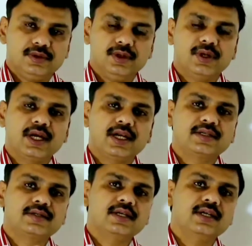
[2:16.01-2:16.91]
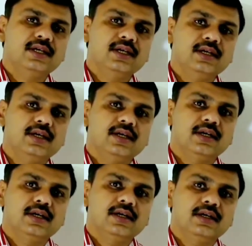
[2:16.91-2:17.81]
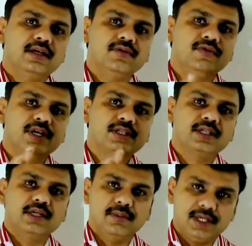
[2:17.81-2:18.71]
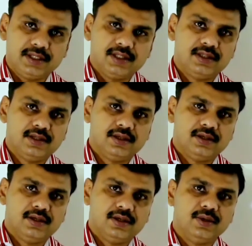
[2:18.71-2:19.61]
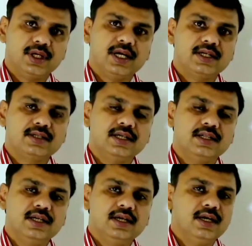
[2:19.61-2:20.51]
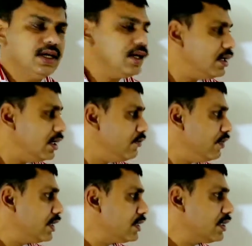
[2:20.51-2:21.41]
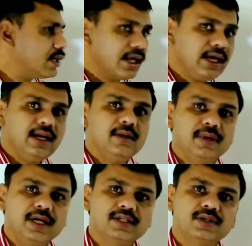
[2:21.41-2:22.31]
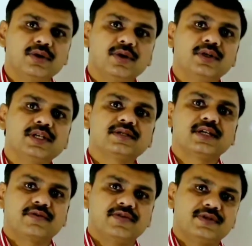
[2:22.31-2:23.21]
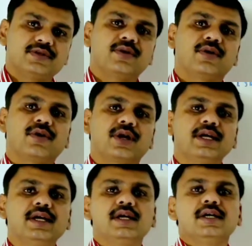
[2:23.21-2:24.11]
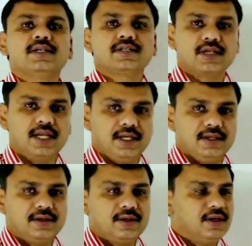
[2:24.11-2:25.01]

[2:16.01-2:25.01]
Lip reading: You can see the inverted image. You can see the inverted real image on the surface or on a screen.